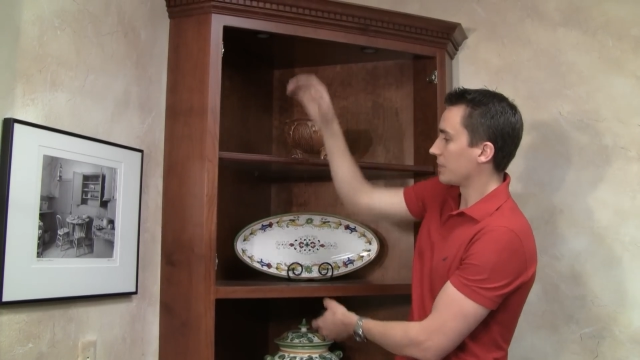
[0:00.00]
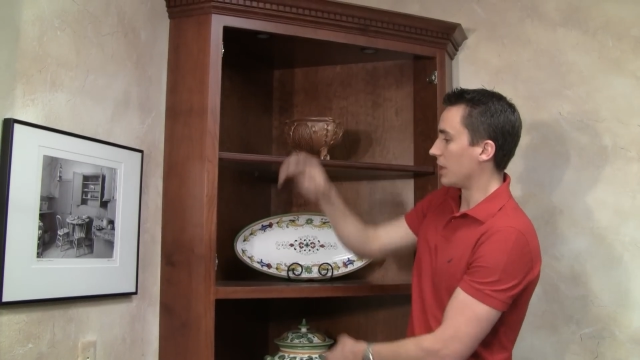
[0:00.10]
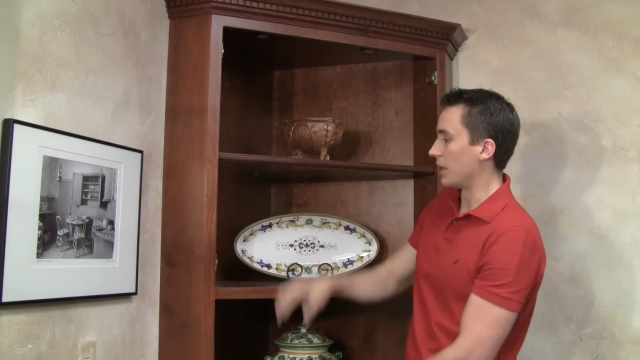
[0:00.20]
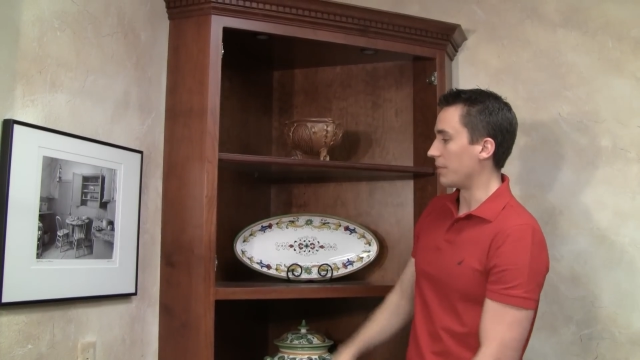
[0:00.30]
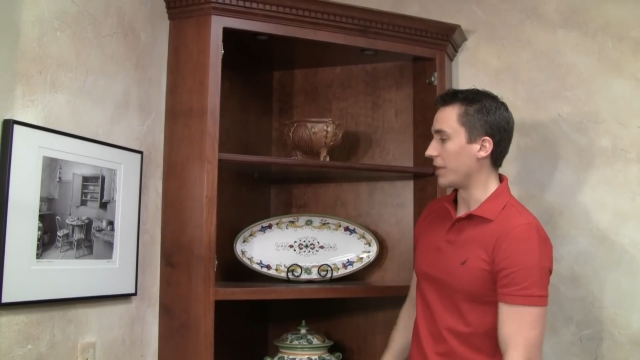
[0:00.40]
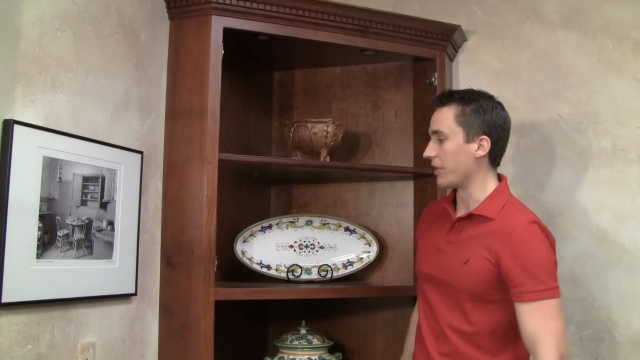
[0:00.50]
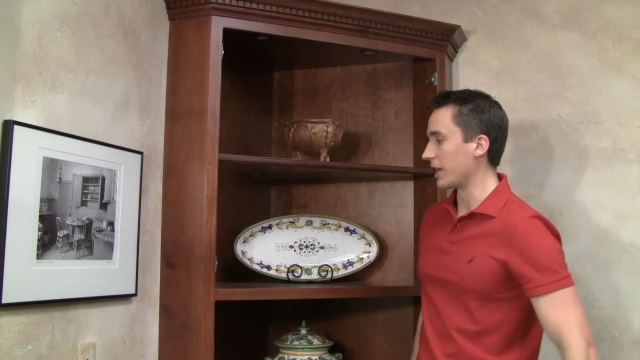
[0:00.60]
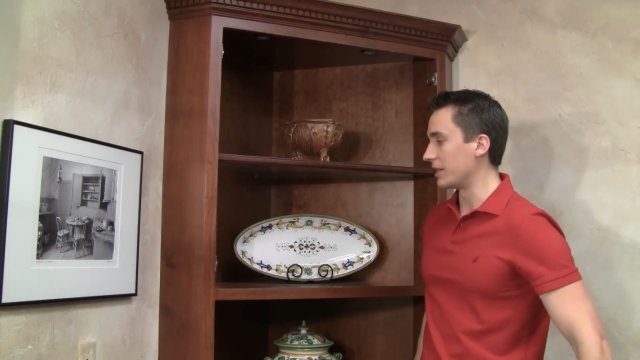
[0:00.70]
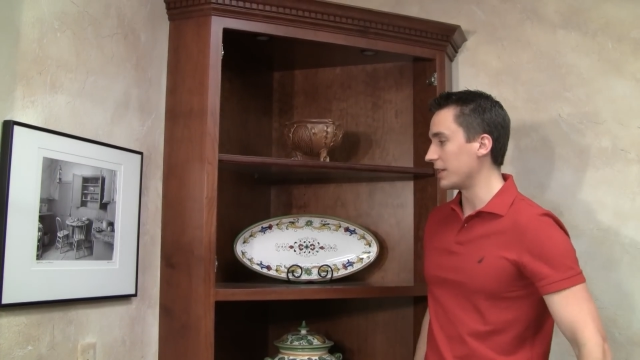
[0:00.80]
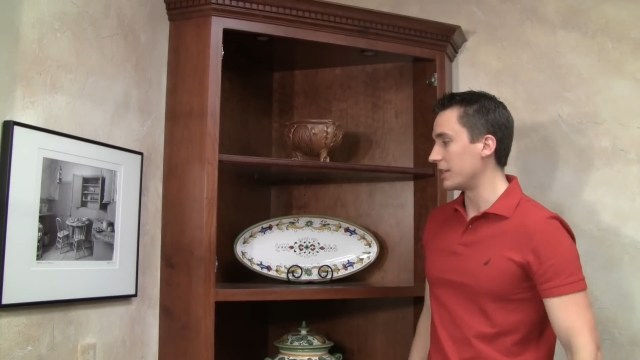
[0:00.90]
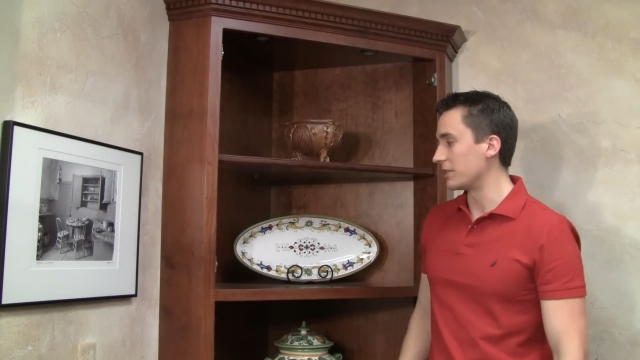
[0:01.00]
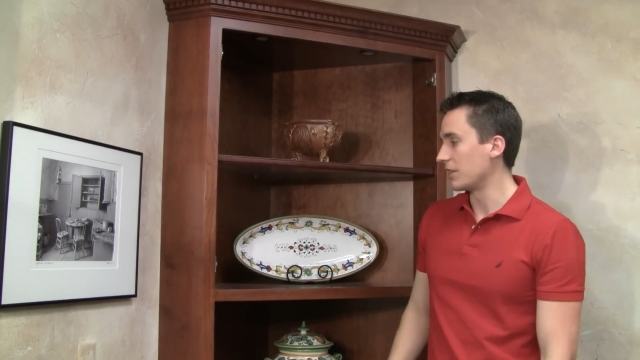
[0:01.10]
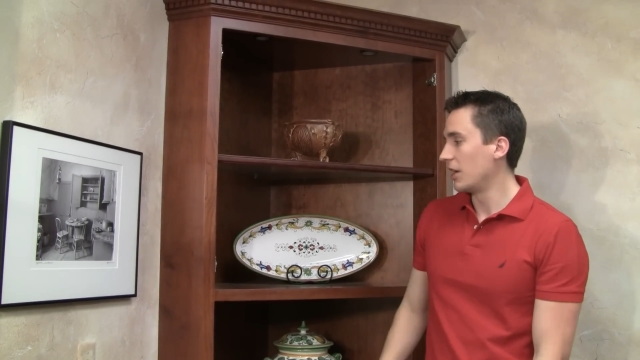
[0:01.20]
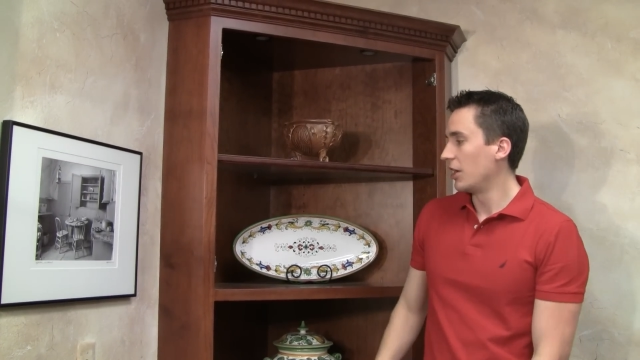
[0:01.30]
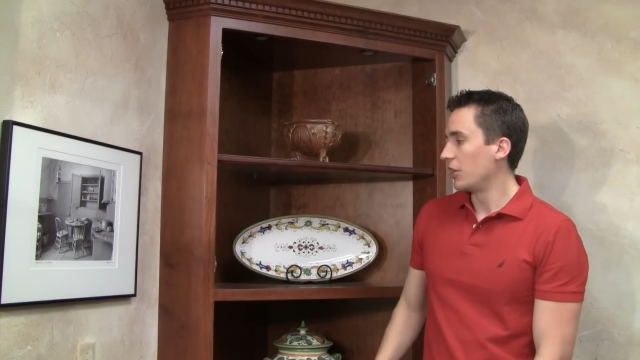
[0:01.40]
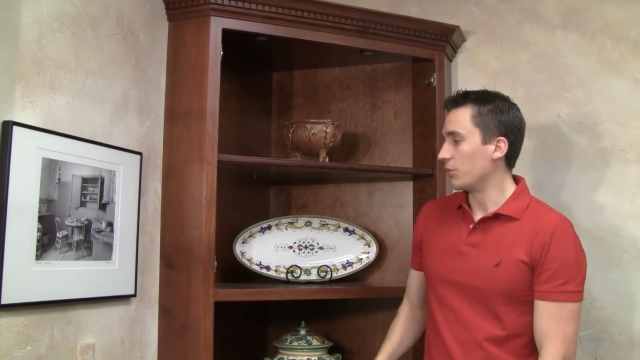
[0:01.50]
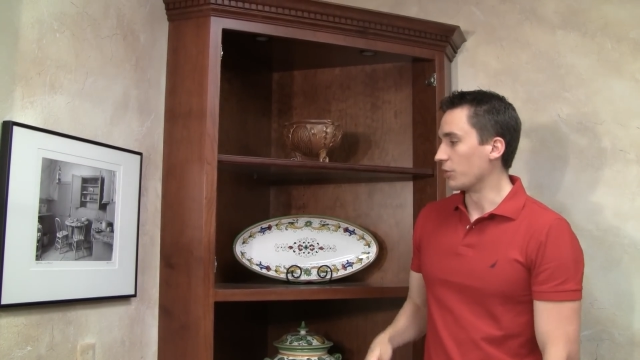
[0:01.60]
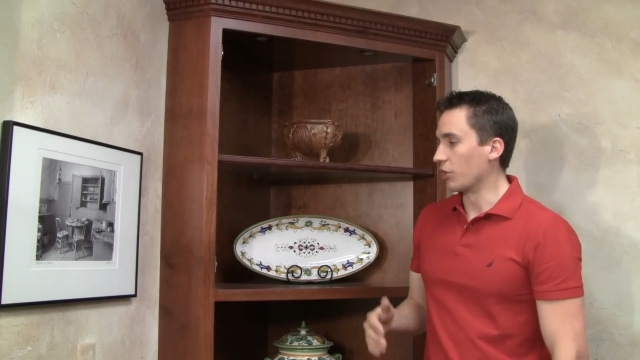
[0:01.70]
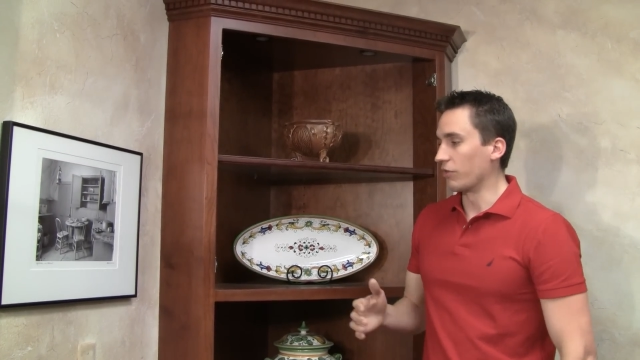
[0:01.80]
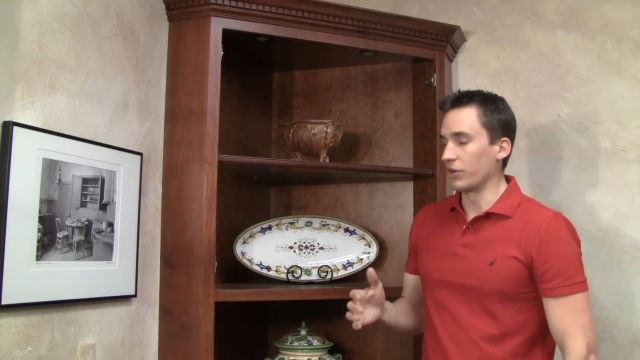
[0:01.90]
Now the idea is you would
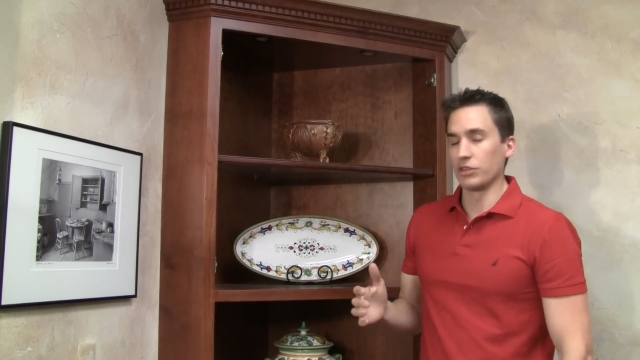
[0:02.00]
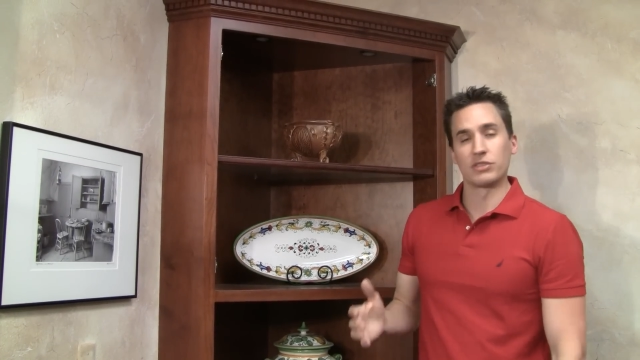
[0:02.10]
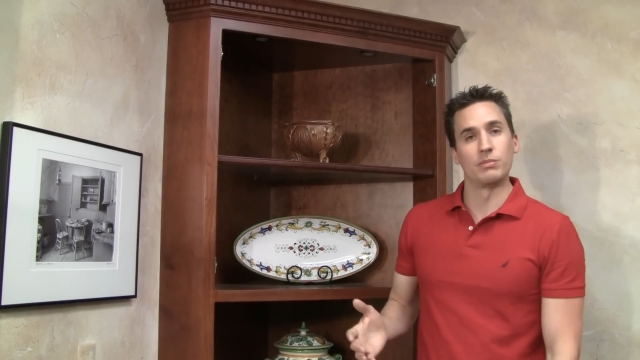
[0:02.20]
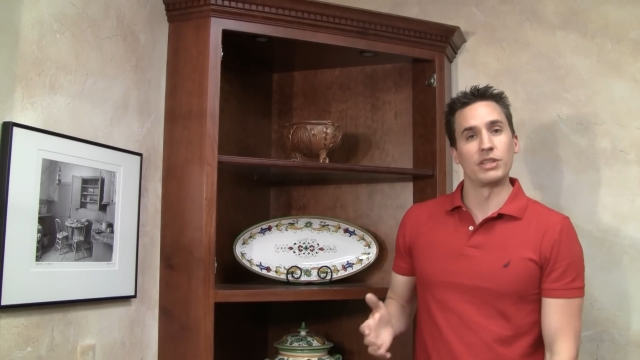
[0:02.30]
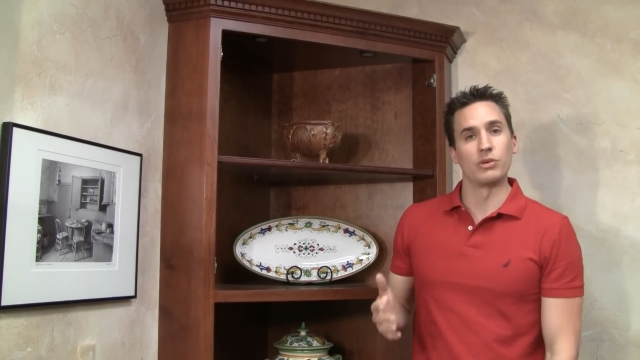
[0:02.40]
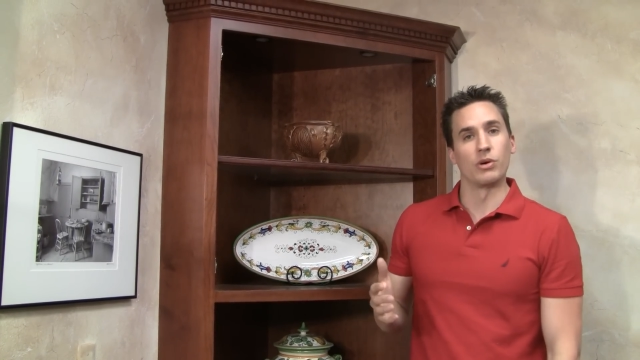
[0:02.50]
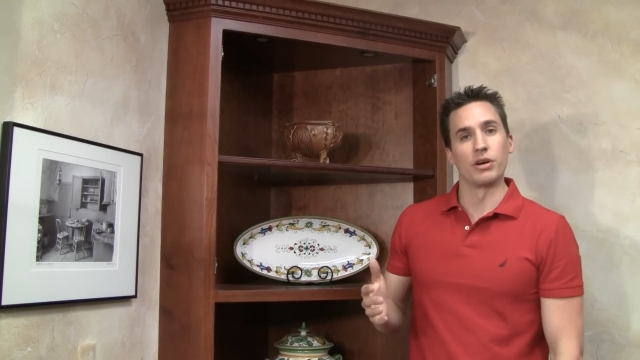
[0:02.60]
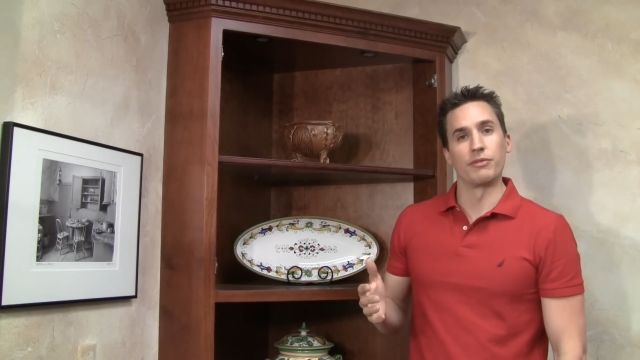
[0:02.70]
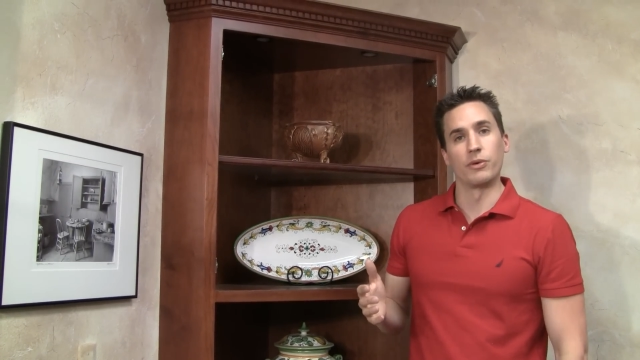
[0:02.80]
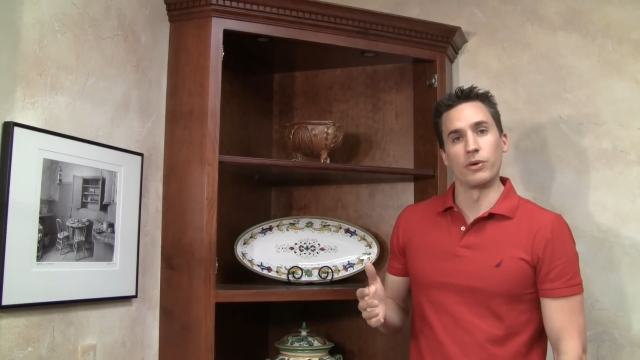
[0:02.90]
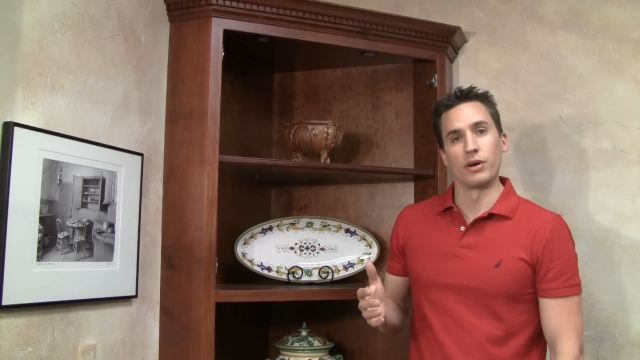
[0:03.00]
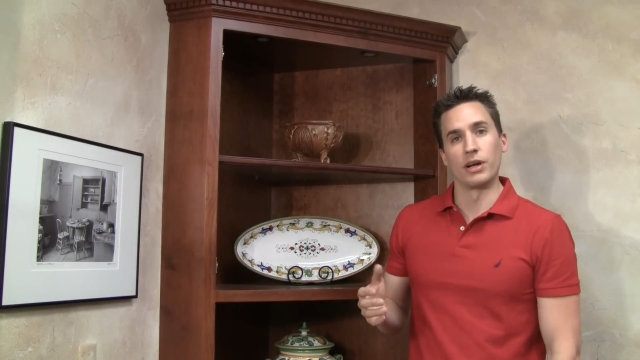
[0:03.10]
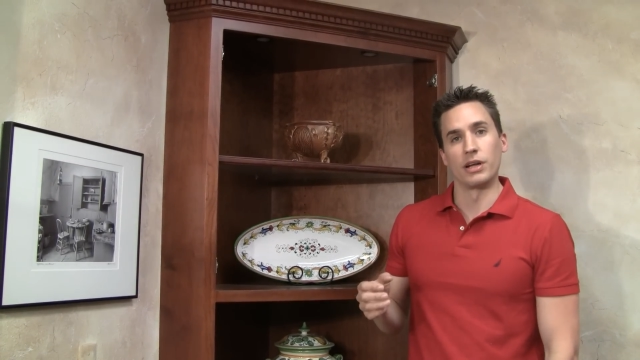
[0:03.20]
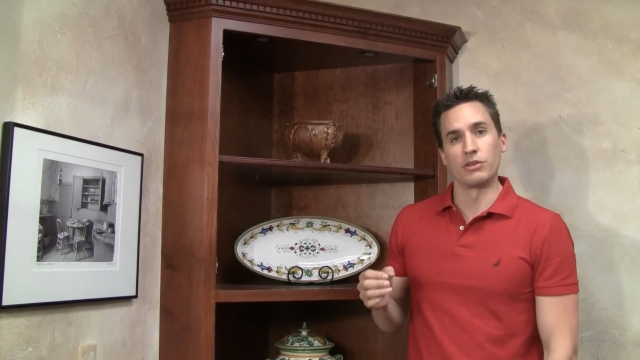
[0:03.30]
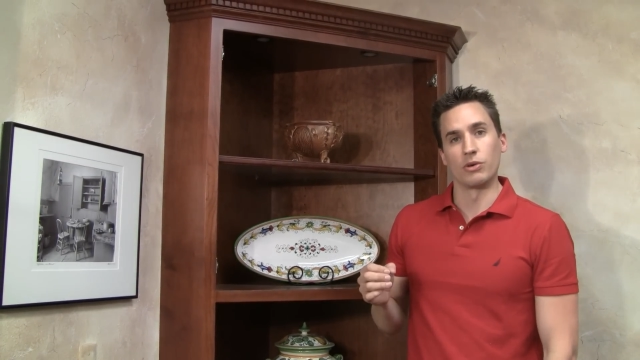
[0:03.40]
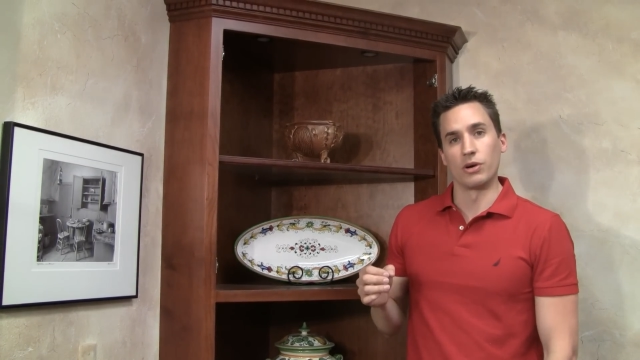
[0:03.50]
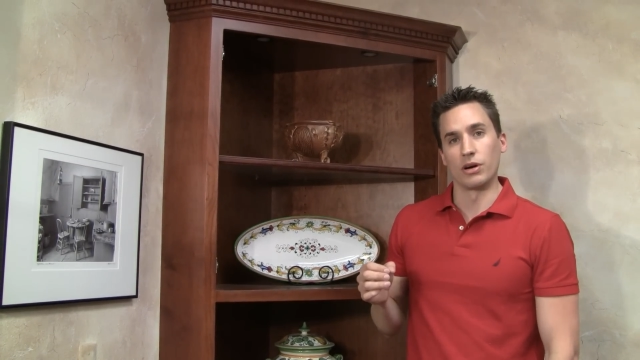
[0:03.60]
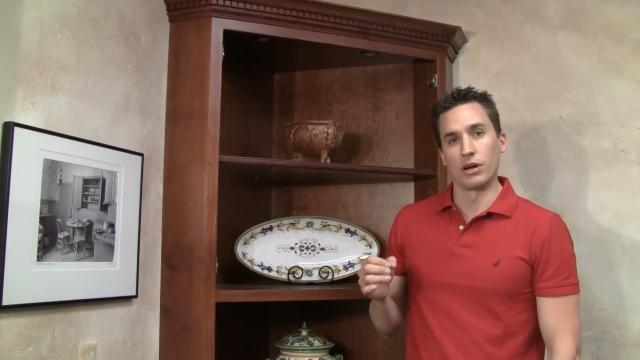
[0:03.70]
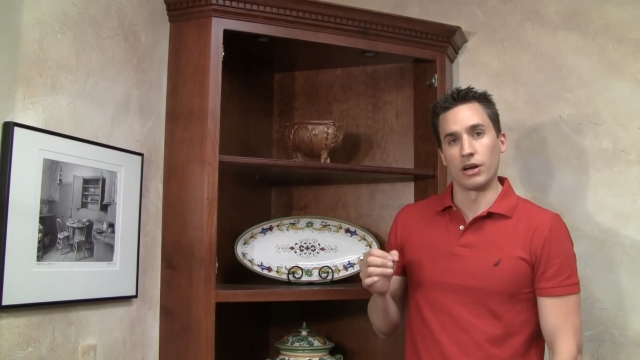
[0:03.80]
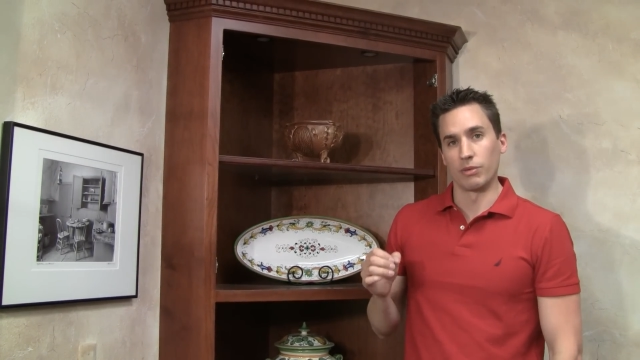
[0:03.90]
go over and you submit the order for a
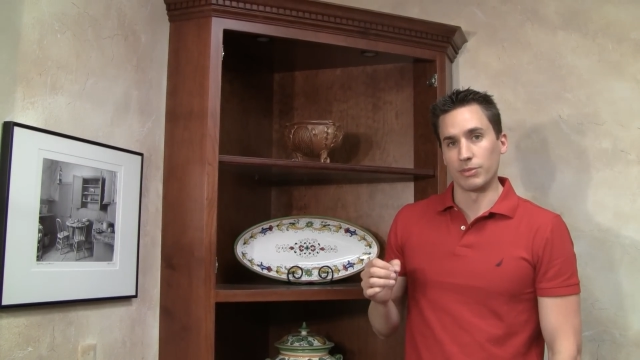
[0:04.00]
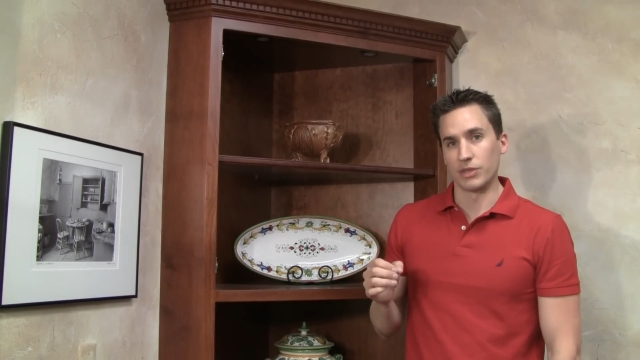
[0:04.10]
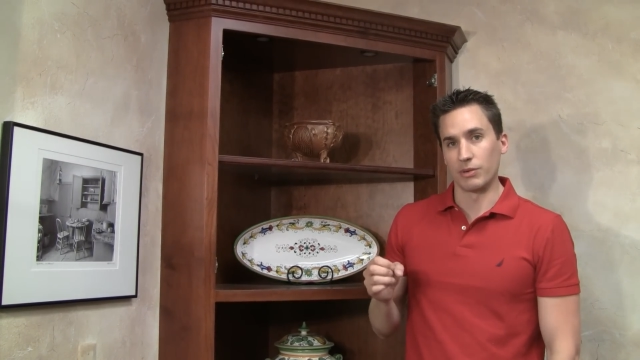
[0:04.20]
door on our website.